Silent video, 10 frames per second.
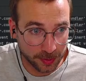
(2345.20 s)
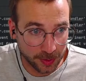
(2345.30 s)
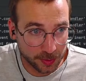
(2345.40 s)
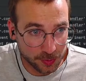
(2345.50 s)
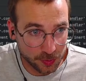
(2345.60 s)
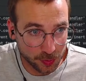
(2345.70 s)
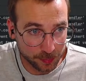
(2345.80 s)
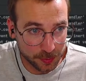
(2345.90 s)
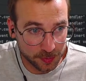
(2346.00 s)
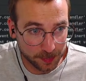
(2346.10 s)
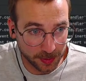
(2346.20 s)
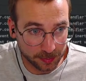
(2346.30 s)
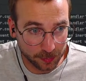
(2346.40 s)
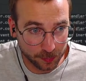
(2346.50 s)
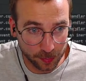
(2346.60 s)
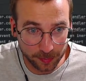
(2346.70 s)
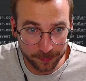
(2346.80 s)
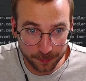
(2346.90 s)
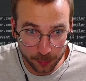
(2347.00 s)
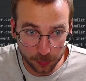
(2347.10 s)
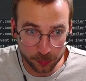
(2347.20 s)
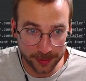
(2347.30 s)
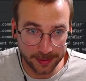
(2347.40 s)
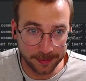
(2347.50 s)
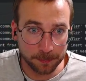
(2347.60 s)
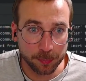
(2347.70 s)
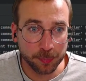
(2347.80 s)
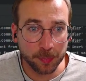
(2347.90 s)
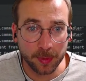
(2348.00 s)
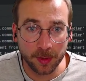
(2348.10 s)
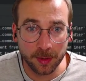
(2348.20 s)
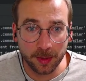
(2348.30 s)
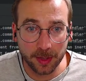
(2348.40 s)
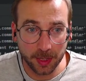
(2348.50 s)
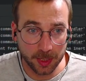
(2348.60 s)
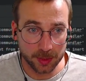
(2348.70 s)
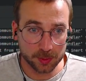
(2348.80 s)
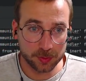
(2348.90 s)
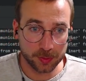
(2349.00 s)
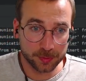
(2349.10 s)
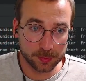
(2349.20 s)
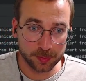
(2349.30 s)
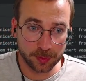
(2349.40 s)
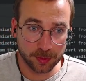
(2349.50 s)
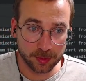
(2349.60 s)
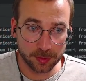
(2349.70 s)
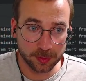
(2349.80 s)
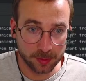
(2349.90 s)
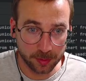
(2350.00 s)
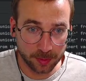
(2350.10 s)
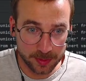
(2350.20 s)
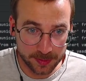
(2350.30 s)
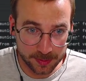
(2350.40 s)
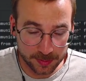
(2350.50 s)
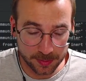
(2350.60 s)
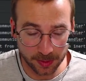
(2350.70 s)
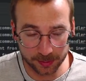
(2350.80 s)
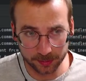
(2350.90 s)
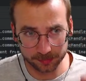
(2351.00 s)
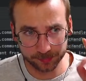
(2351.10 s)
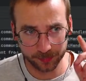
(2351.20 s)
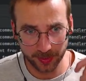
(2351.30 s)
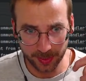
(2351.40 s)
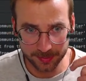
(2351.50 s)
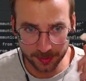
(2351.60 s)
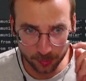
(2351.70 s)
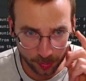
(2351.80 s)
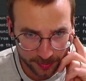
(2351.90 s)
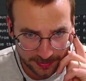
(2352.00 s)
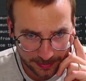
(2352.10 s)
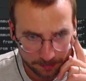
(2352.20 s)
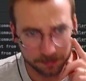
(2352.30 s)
service, but for the view, really. And this is done asynchronously.